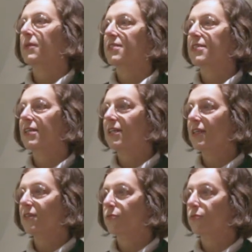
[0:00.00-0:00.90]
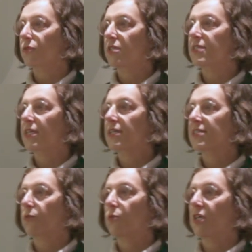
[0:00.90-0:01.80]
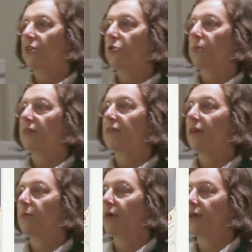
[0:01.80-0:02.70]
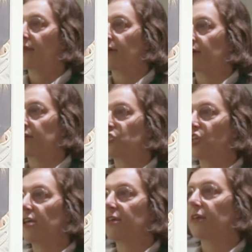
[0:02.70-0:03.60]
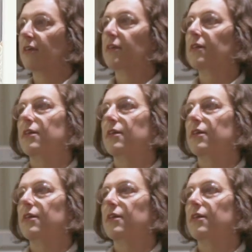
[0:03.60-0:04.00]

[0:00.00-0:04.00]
basically, to insects, and we incubate them in a shaking